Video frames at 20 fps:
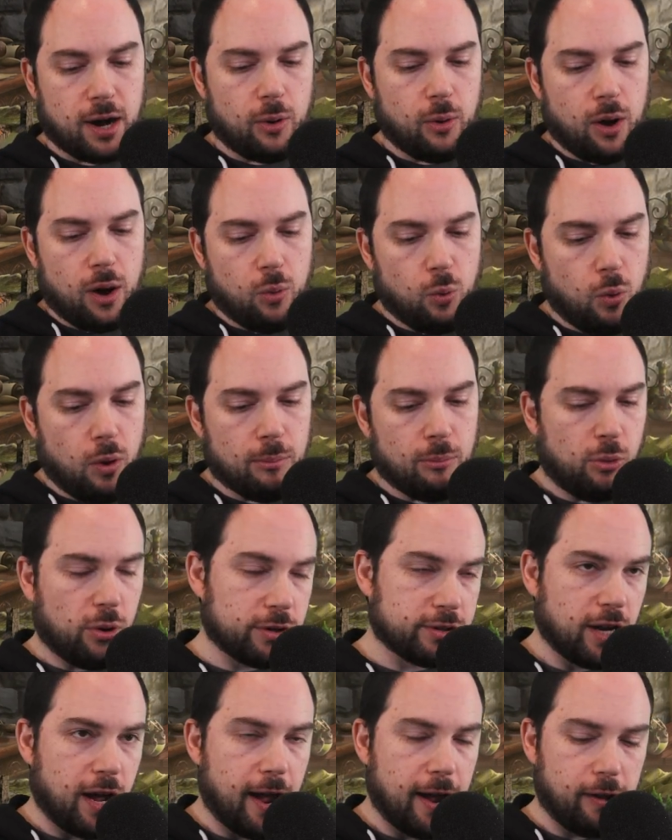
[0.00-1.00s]
one
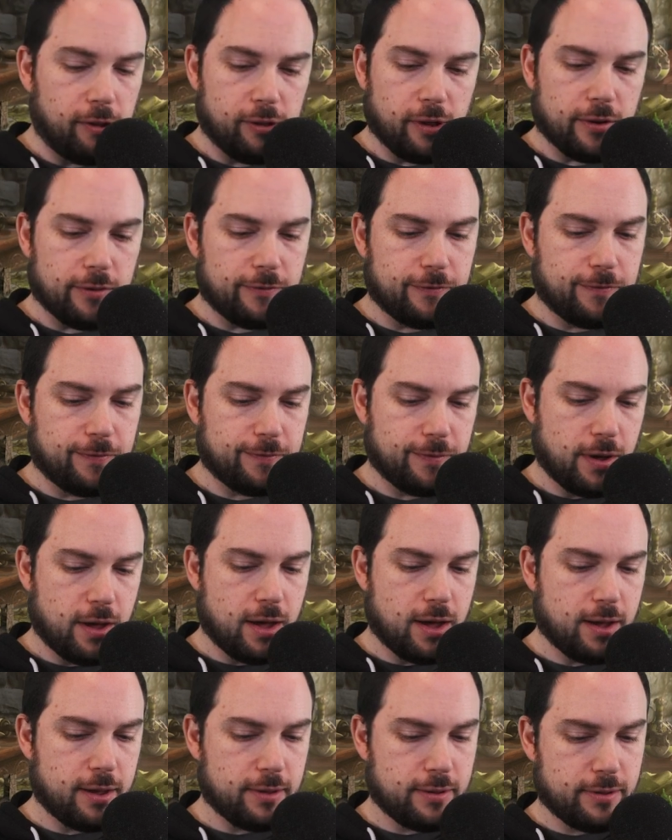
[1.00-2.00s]
more tile of
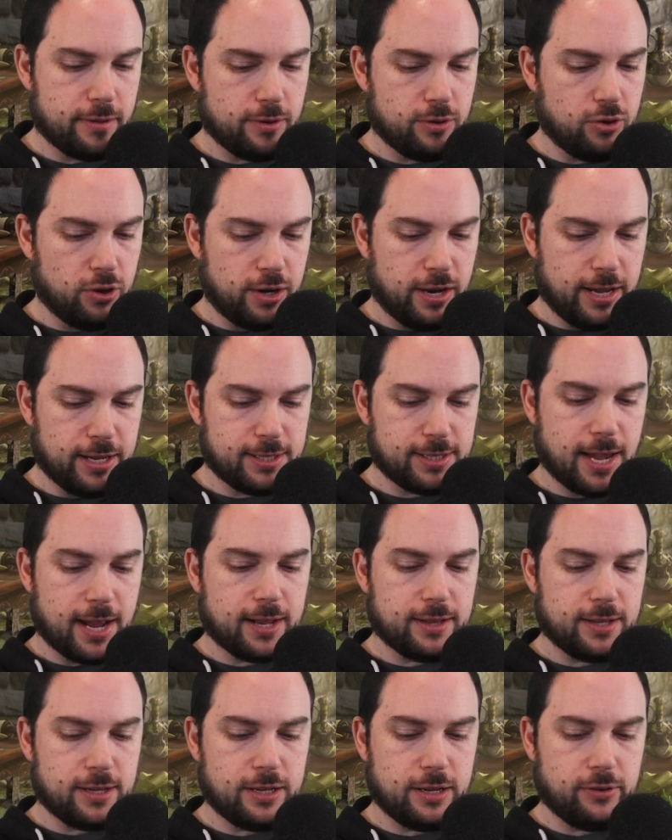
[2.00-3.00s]
goodness out
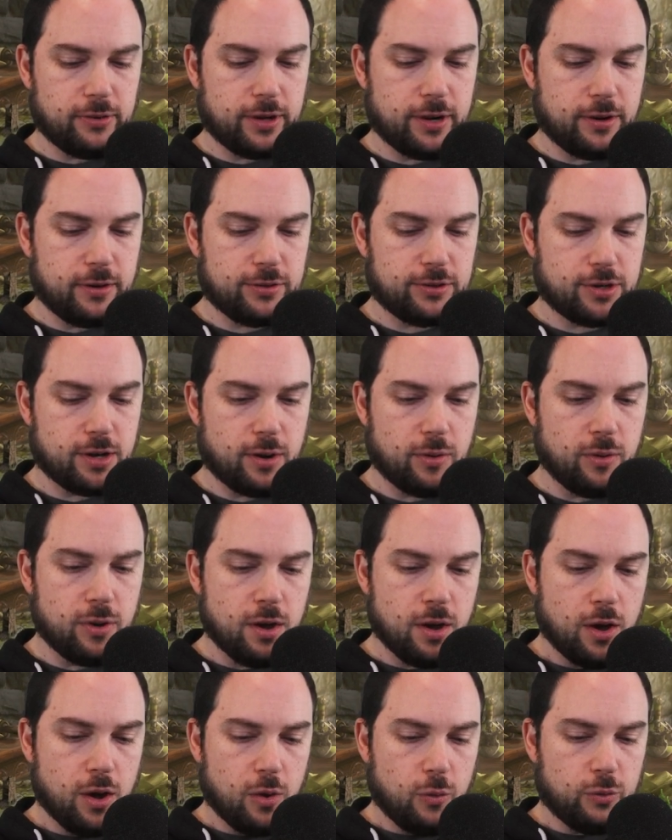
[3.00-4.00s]
of the deal here. So
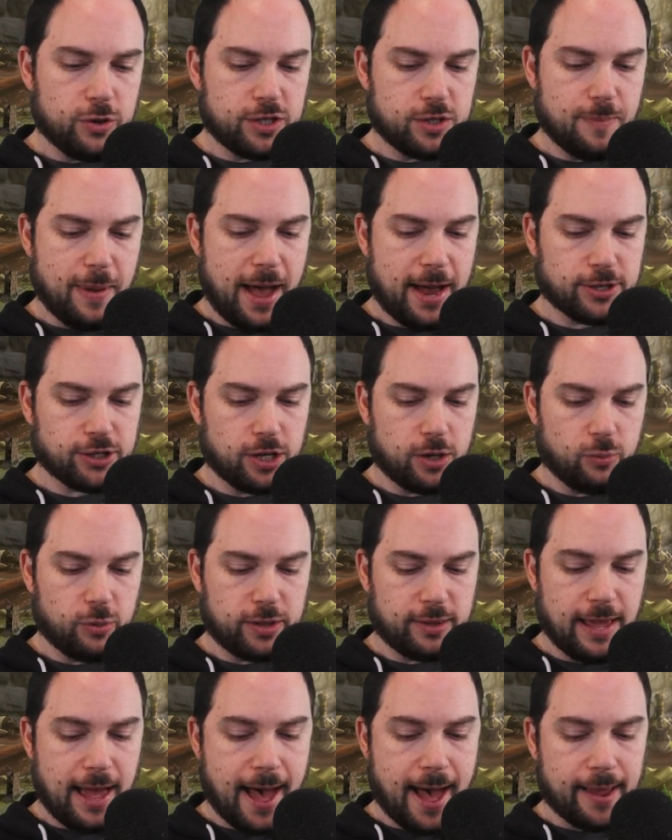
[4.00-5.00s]
we smash in
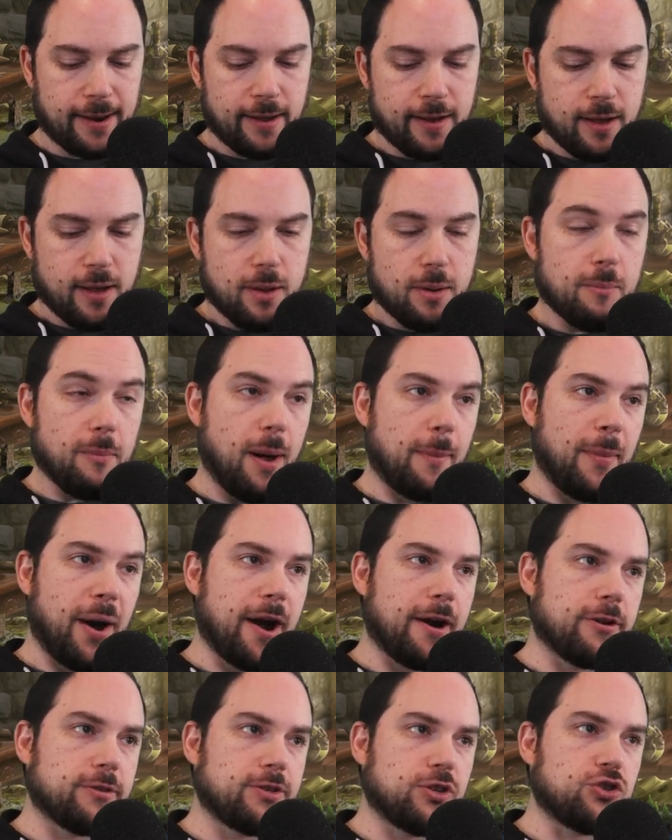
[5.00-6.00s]
with that. My
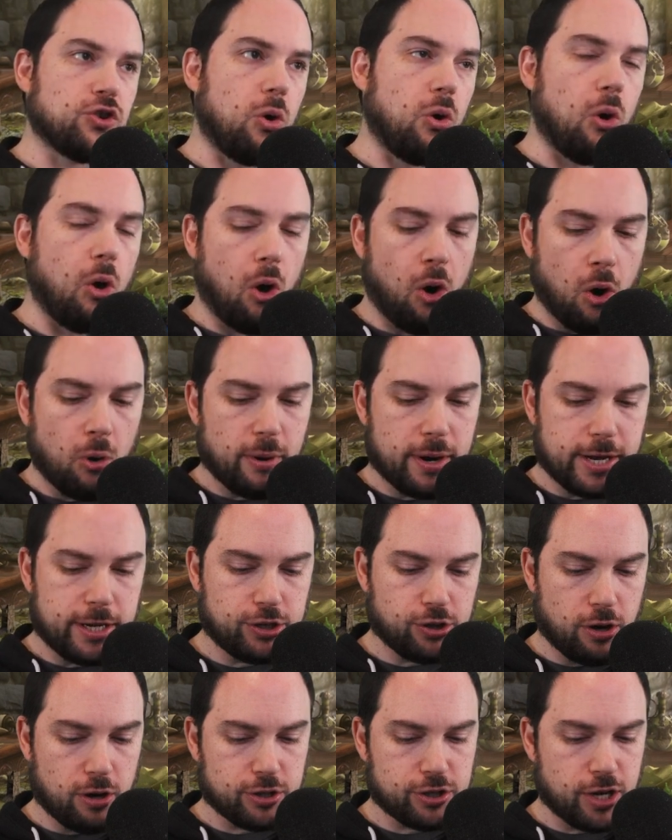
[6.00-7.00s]
Myers is already
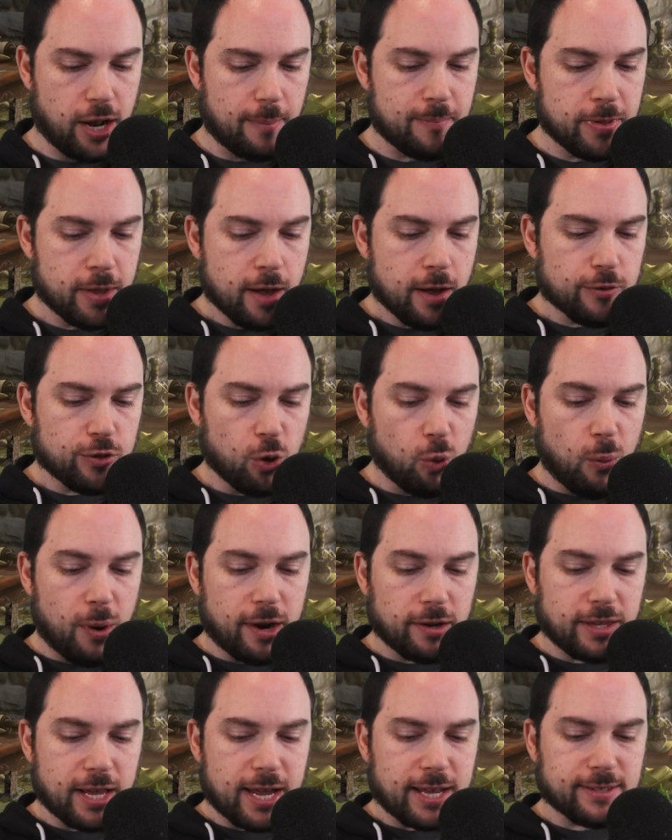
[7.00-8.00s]
charged up. The
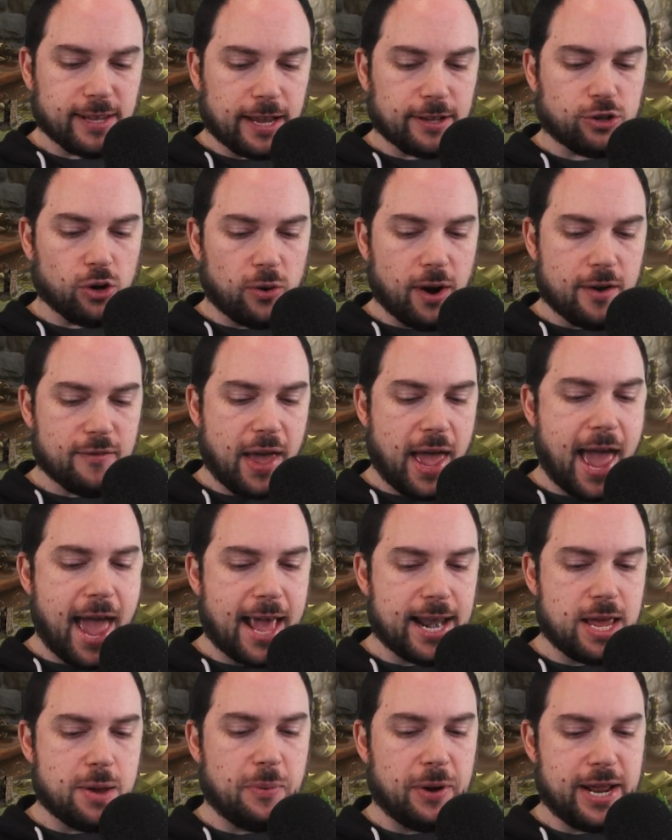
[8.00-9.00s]
weird thing is I don't have
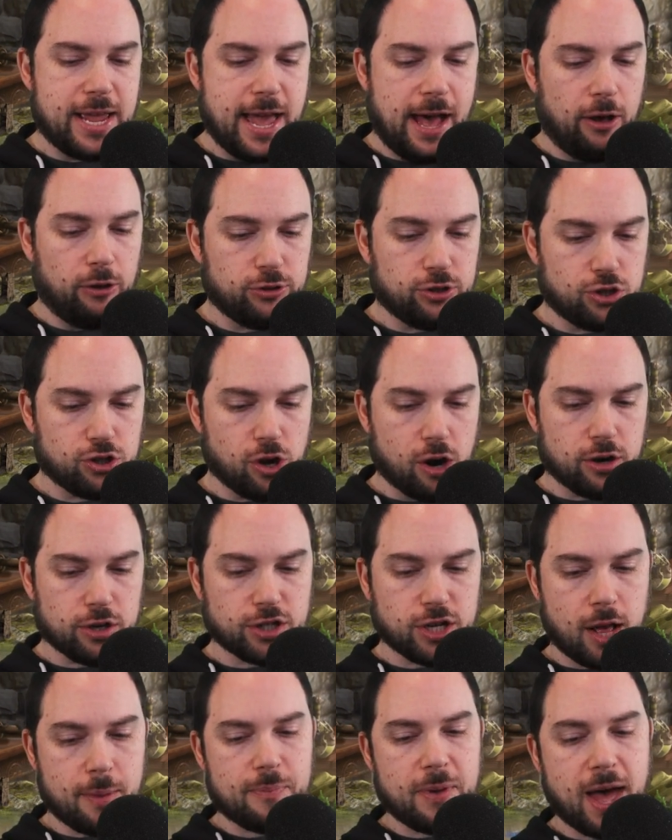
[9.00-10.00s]
anybody else
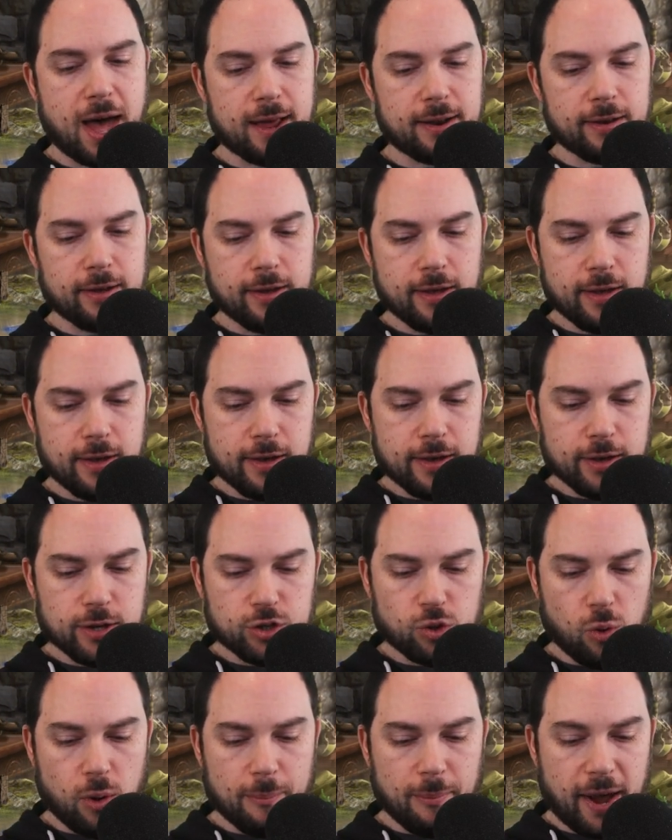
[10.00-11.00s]
charged up yet.
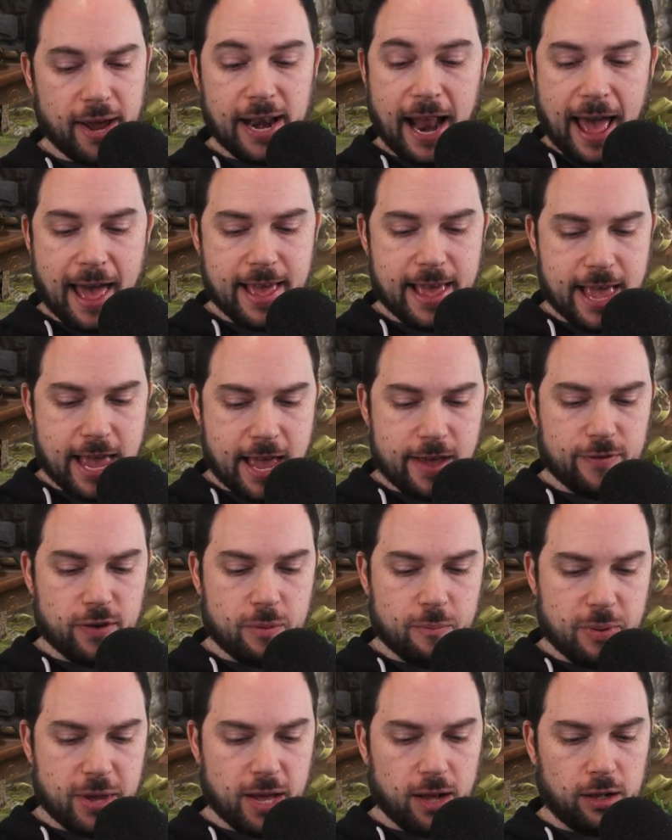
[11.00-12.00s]
So it might
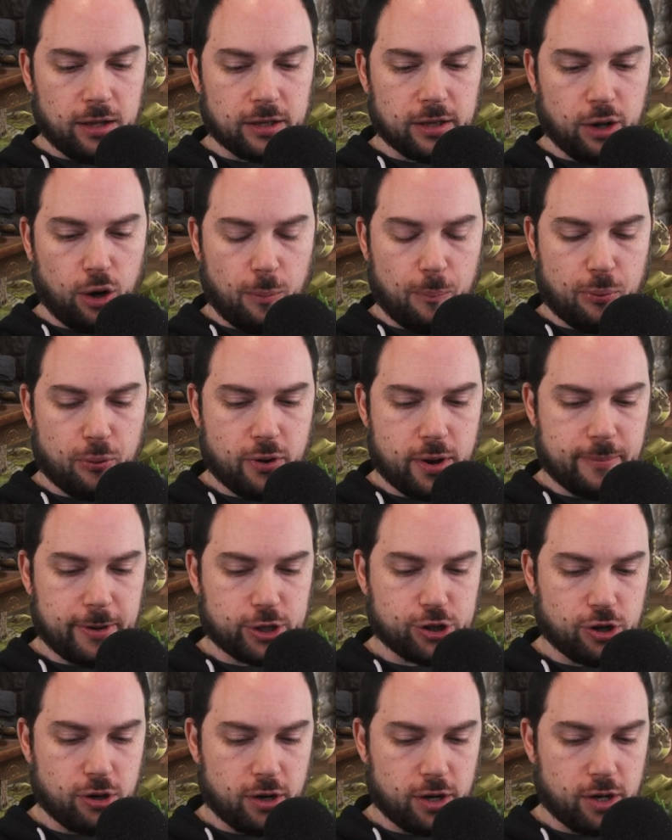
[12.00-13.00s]
even be a little
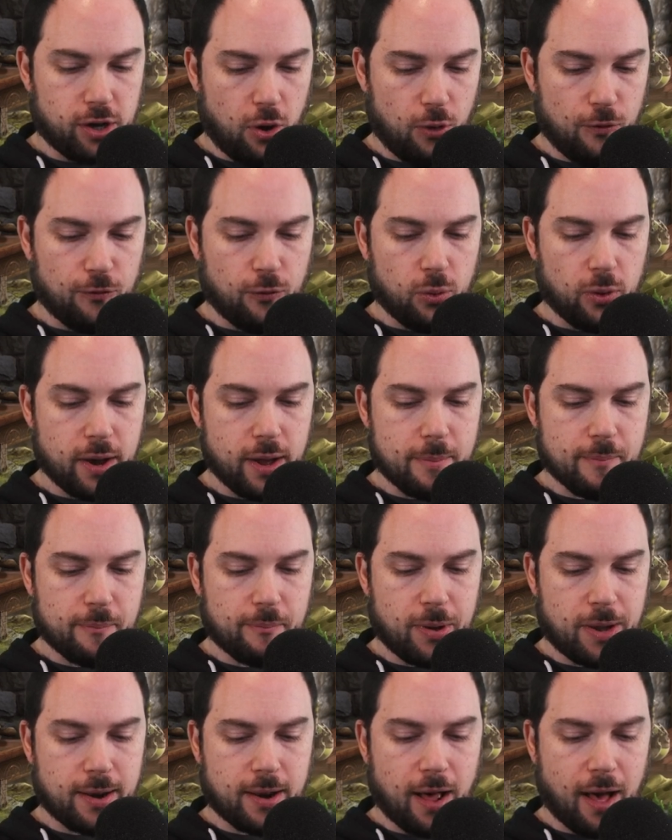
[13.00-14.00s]
premature to go for it.
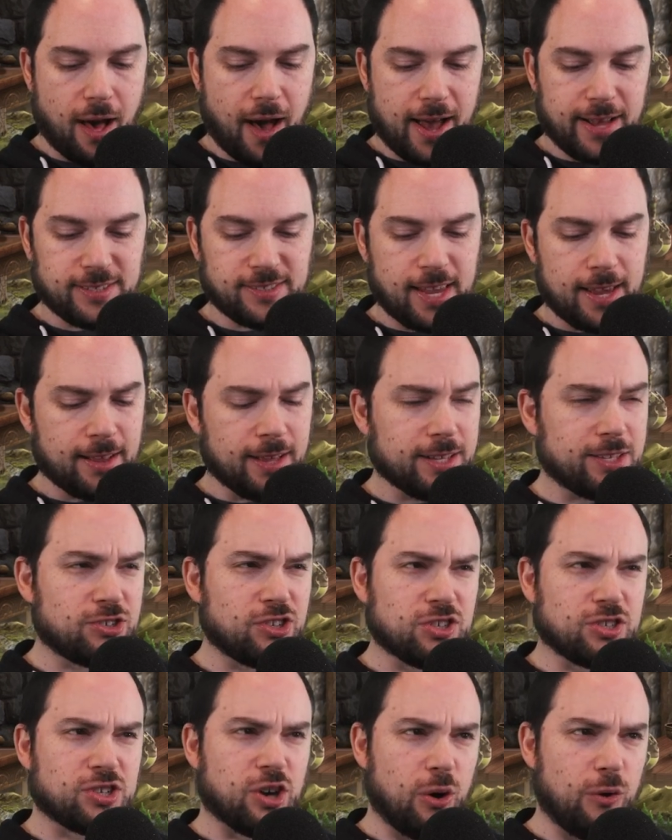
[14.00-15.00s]
But I say let's
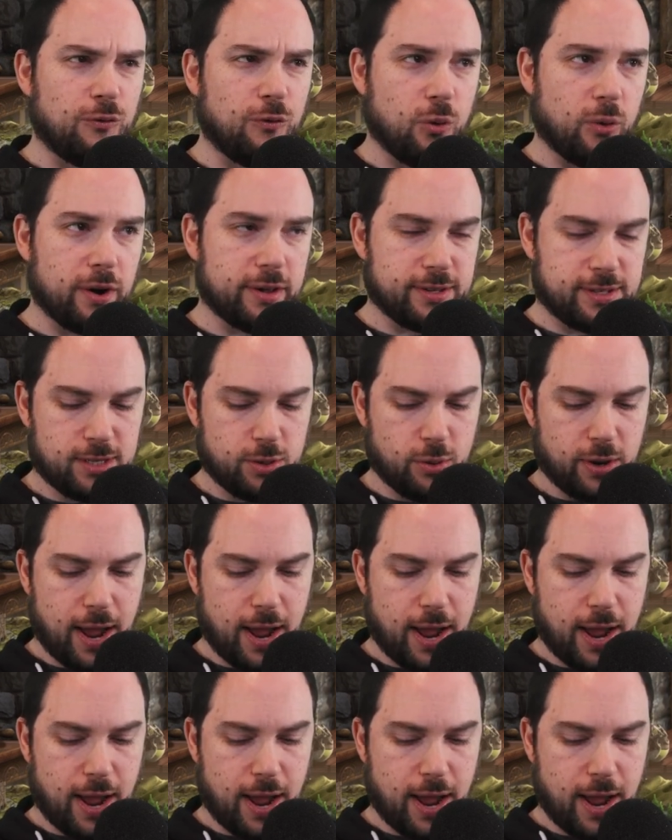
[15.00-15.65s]
just go for it and see what